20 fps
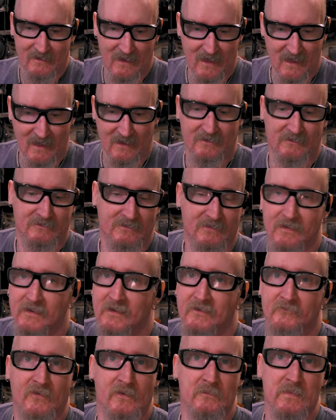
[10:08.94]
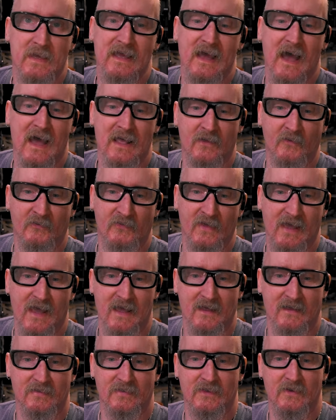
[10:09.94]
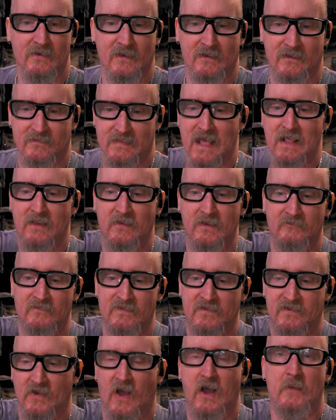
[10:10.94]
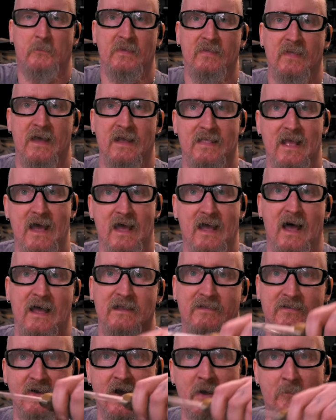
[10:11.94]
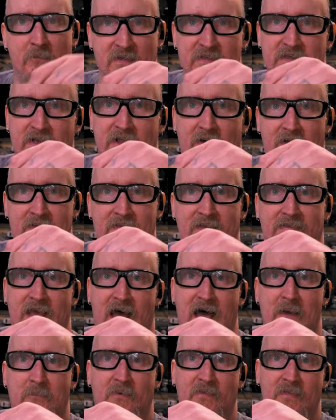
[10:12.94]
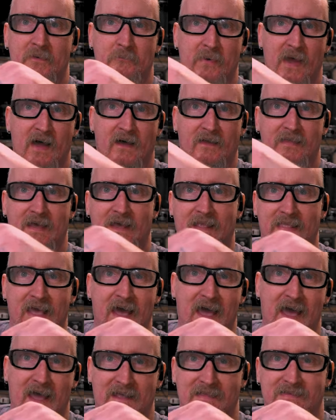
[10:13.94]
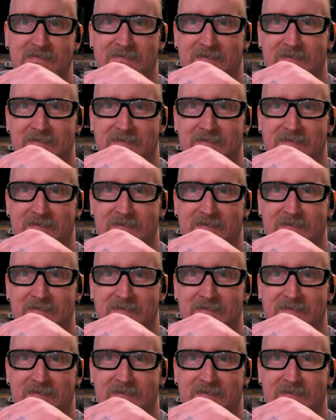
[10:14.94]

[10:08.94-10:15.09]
Uh, for me, I don't think I could do it because I don't even sharpen like that. I sharpen, you on the top of the belt like that,